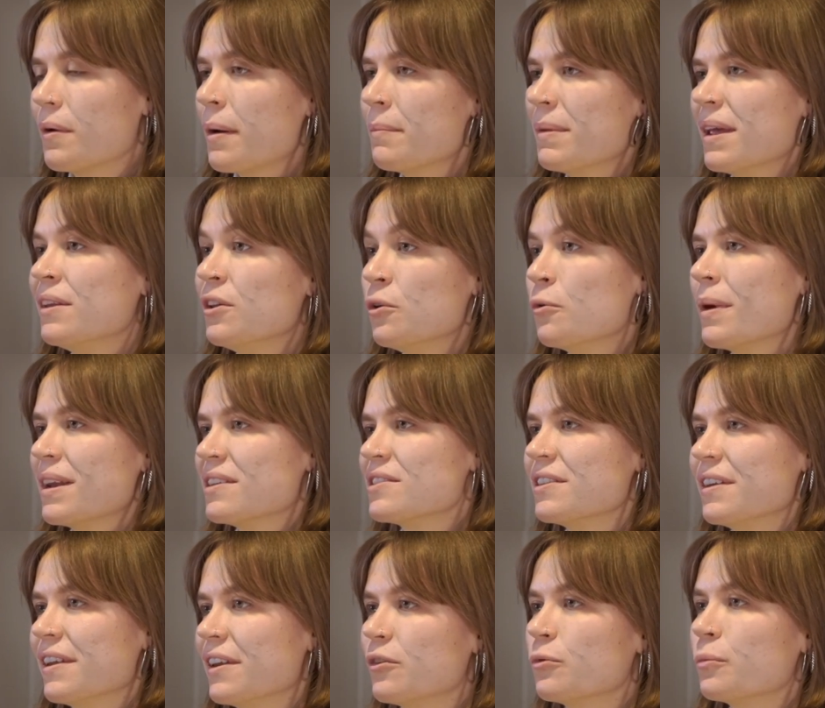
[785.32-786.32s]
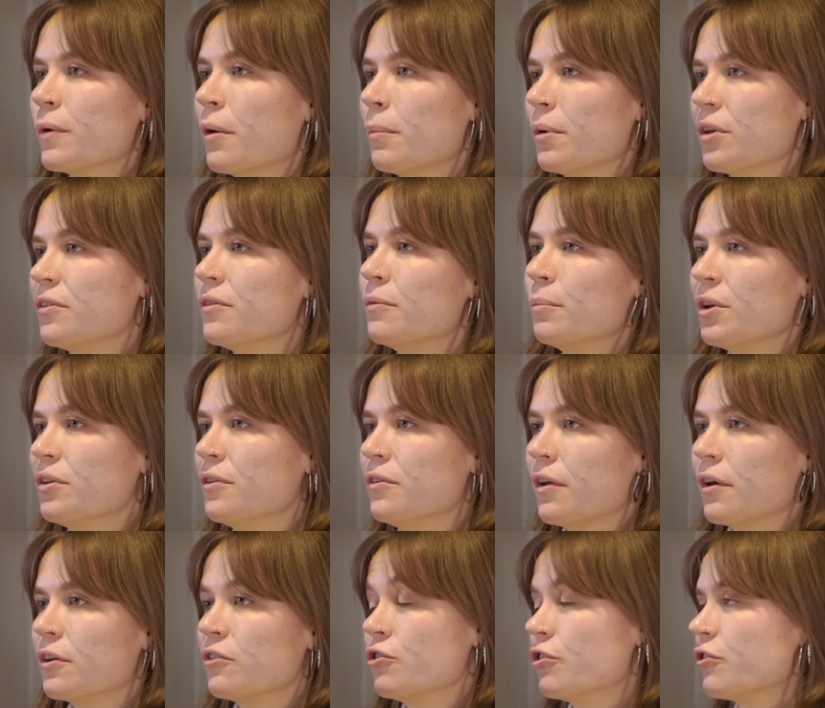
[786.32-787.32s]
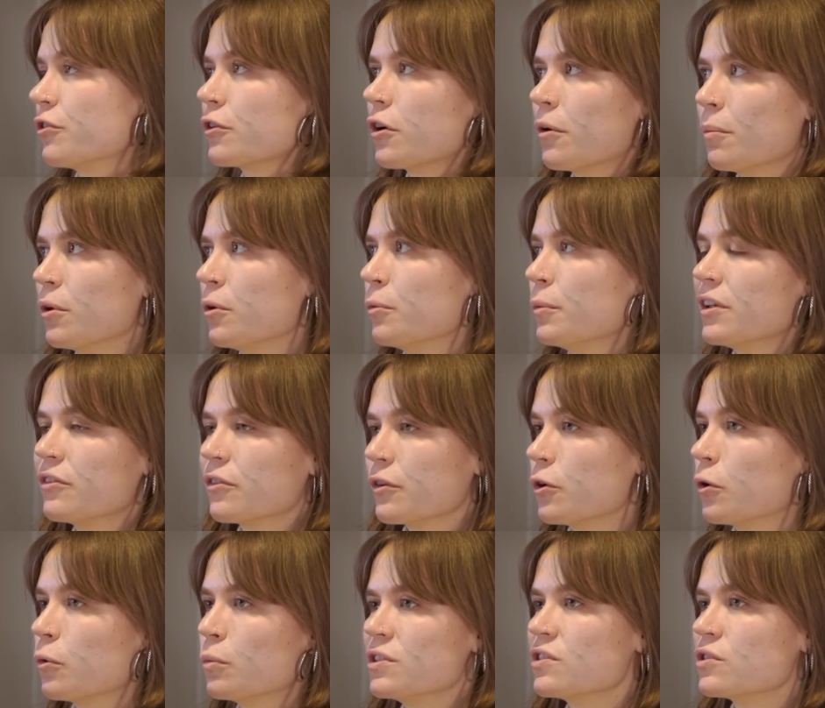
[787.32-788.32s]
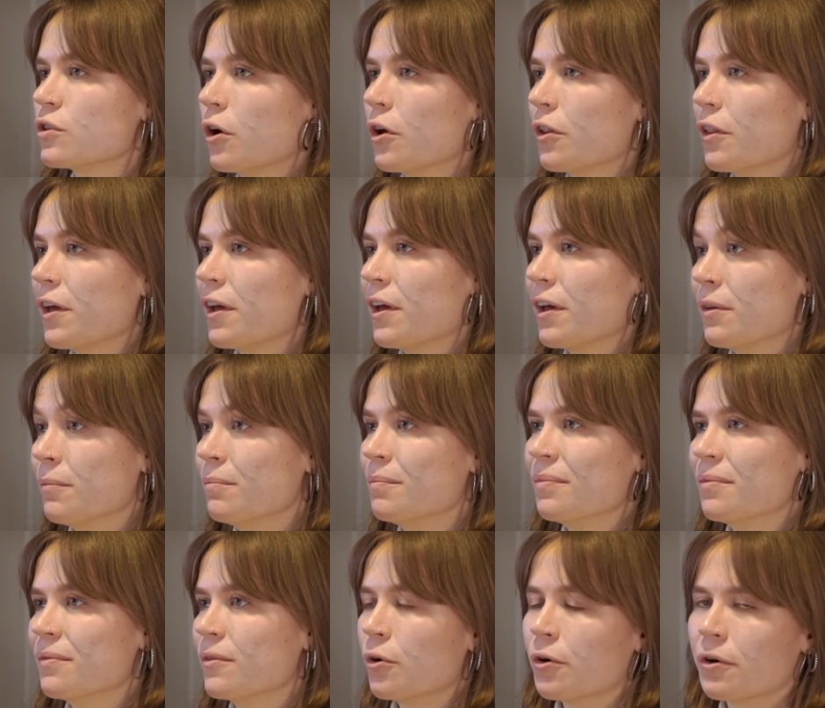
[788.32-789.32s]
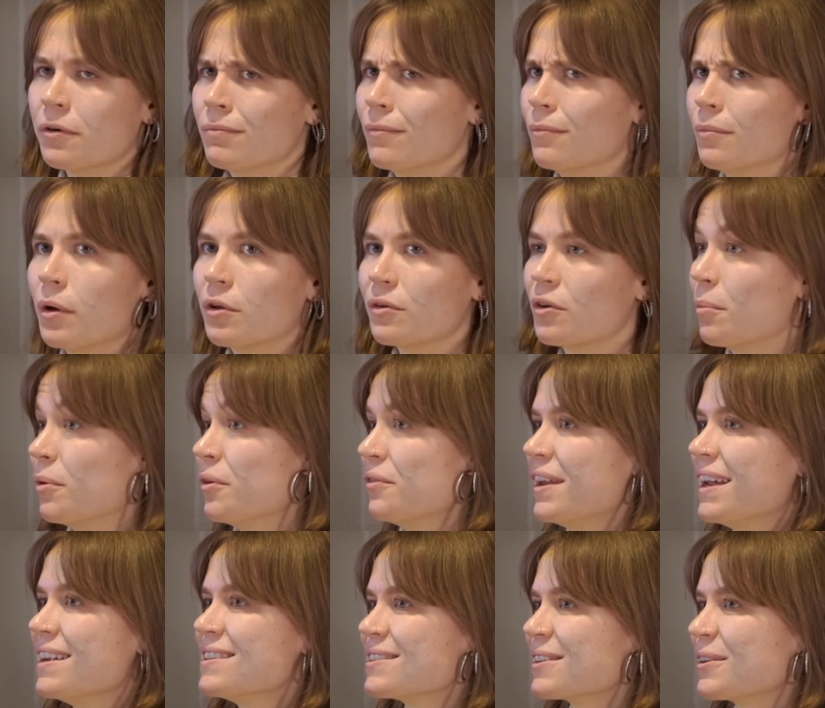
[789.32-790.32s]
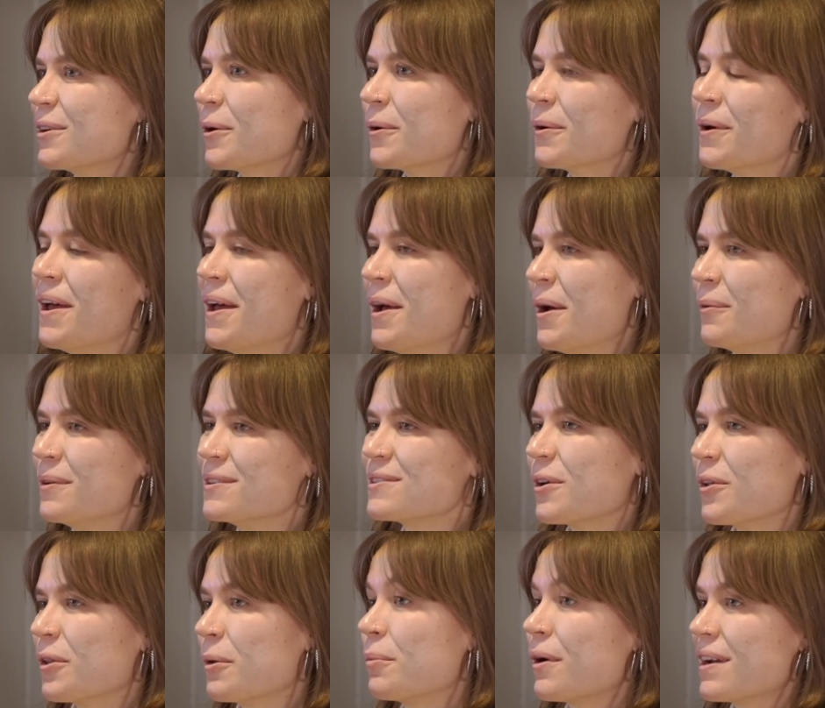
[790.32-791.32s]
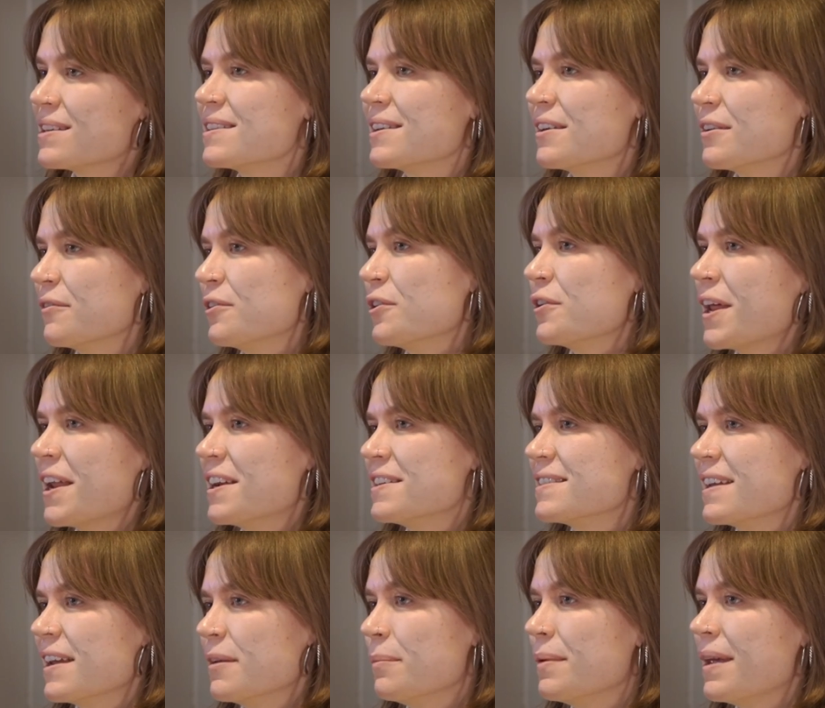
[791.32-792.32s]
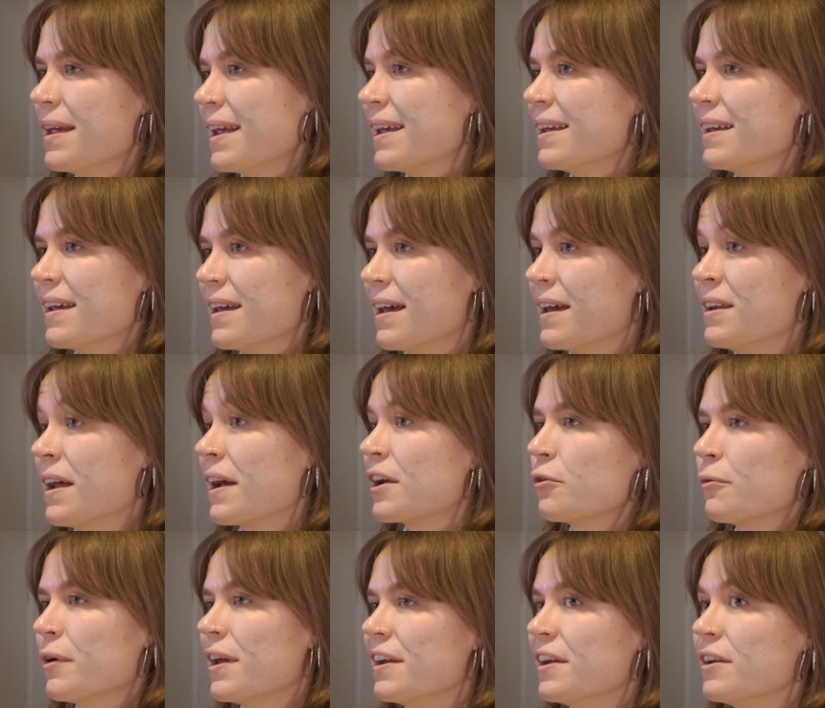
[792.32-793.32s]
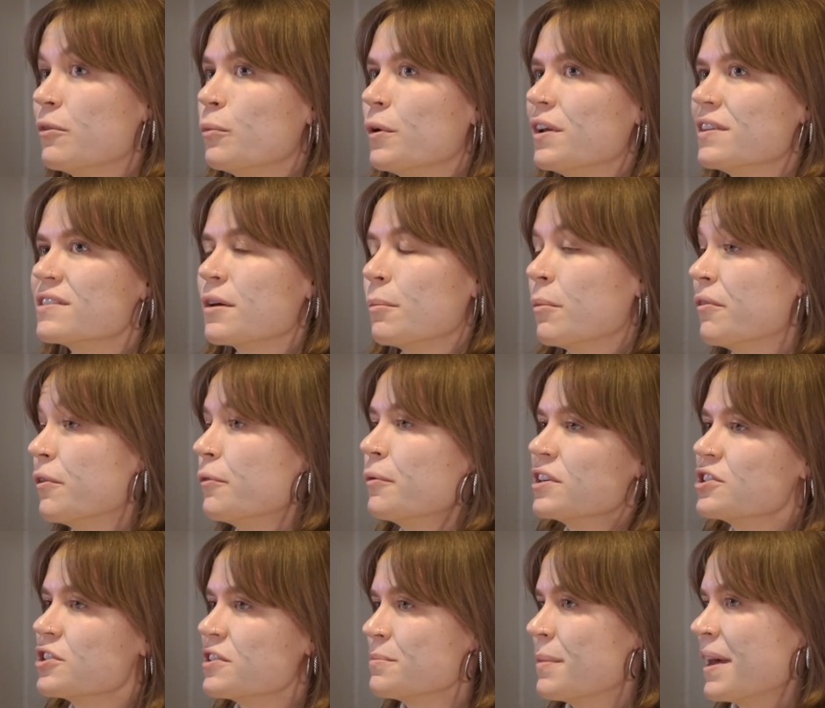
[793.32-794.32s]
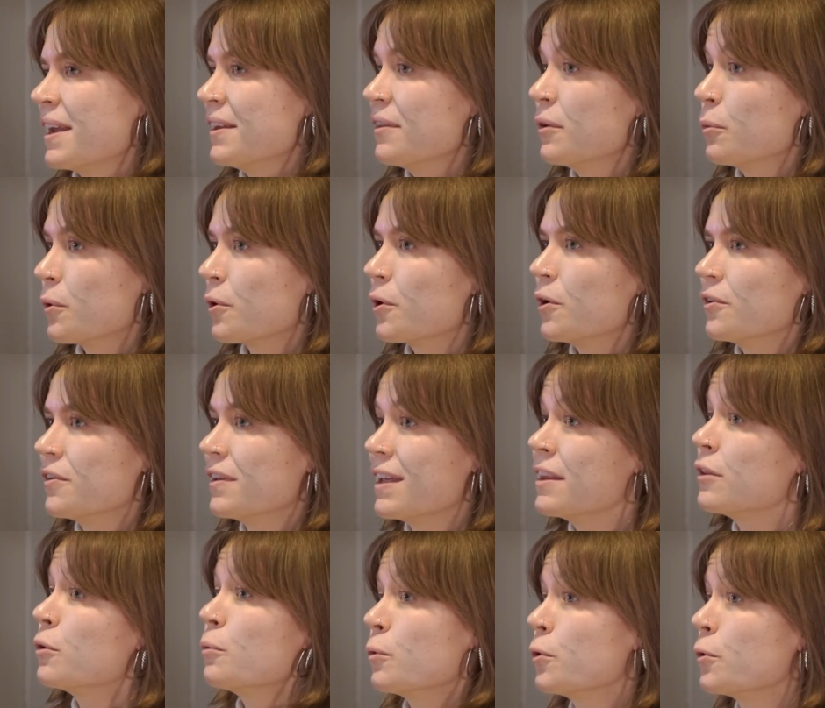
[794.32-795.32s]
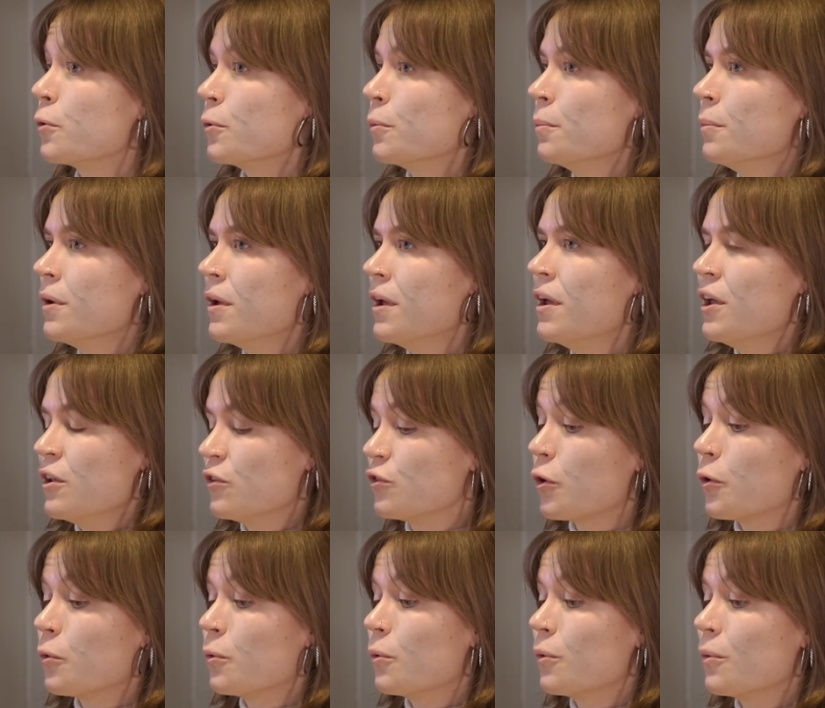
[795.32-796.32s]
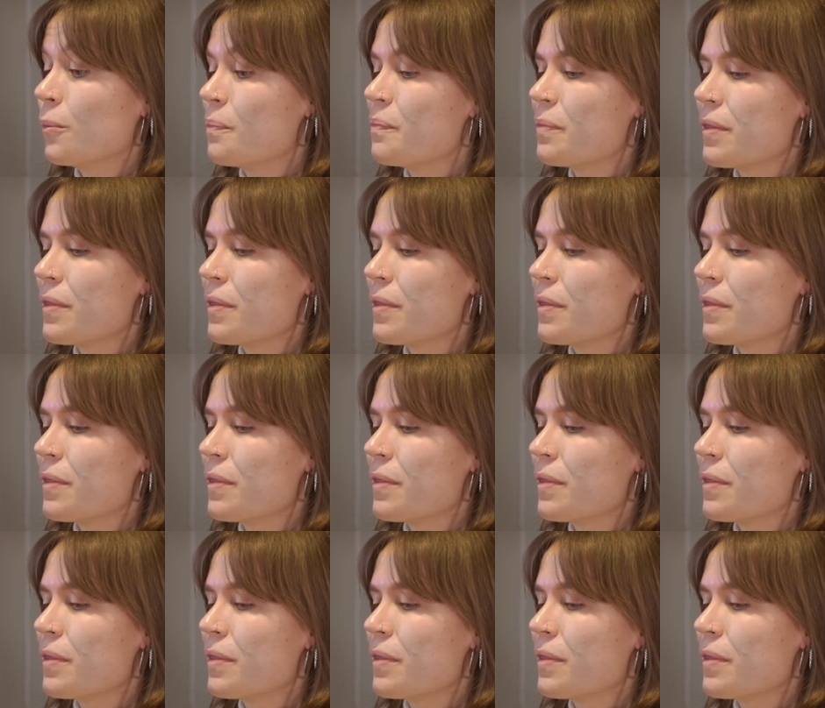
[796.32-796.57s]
you mentioned it as well, but just a couple of weeks ago, we saw a couple of days ago, we saw the president of the United States being inaugurated with some of the richest men in the world in the room. So